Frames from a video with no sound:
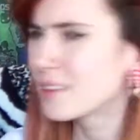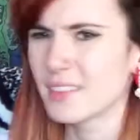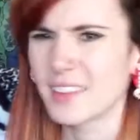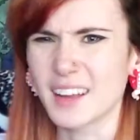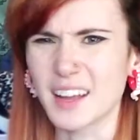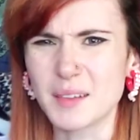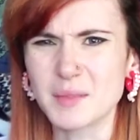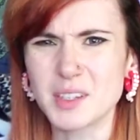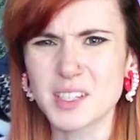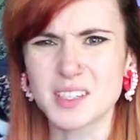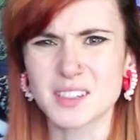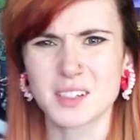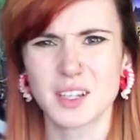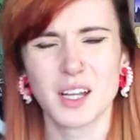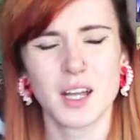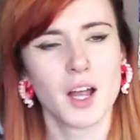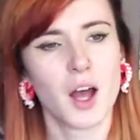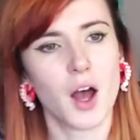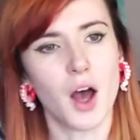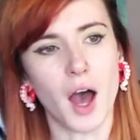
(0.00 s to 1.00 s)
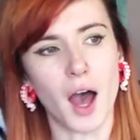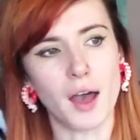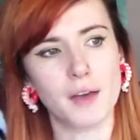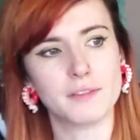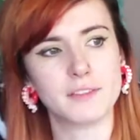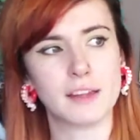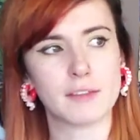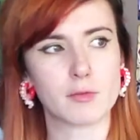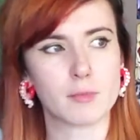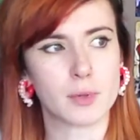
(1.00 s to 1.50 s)

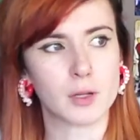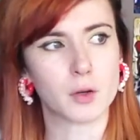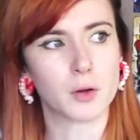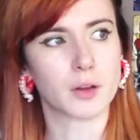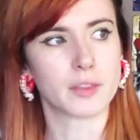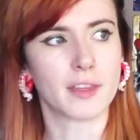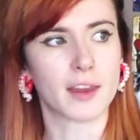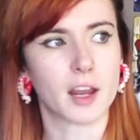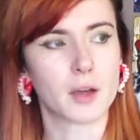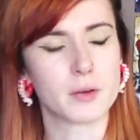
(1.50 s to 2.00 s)
I've never been good at that.